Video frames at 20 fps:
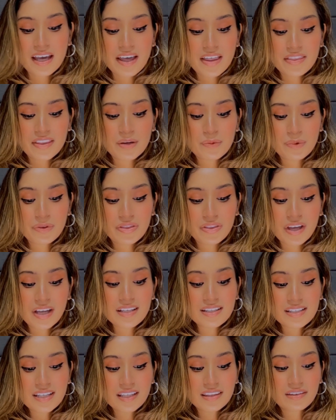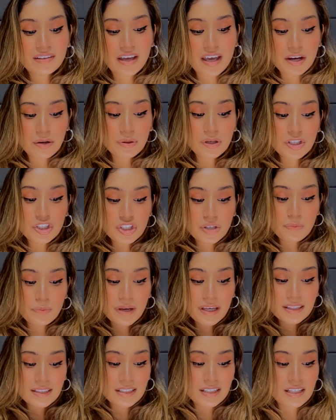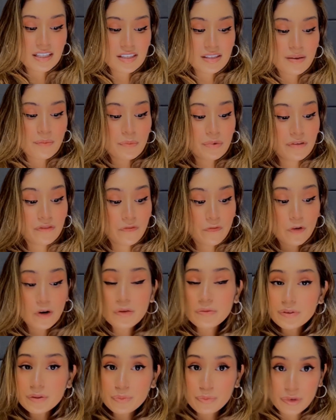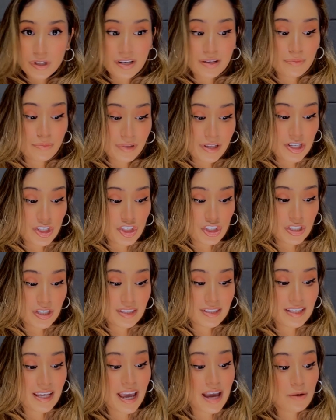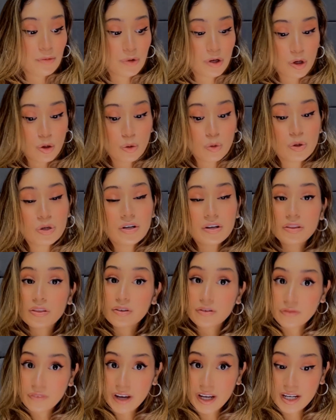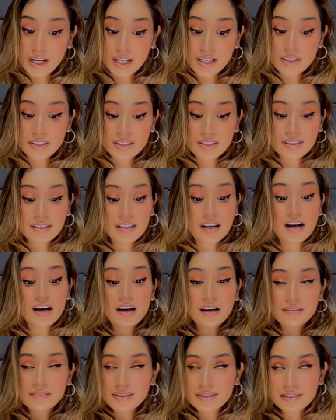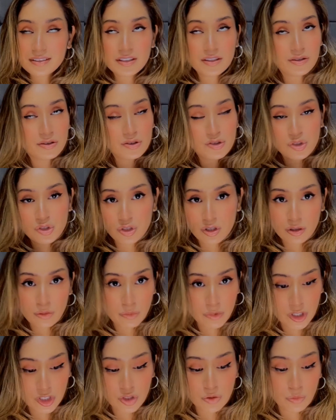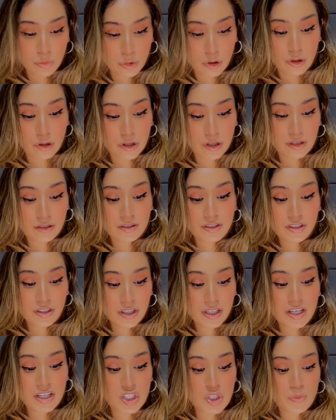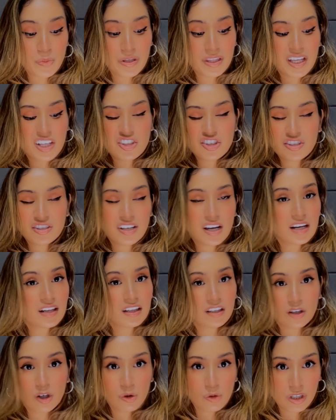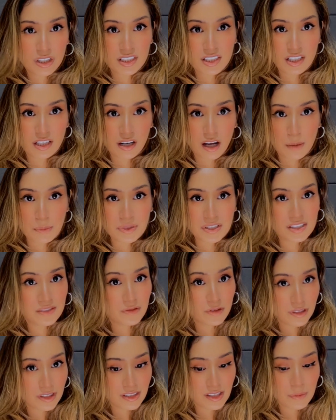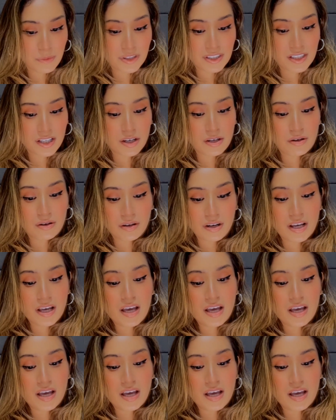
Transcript: They would then take the angry chimpanzees, perform the brain ablations, and record their findings. Obviously, there's so much more to this, but that's just kind of like a quick synopsis for this episode.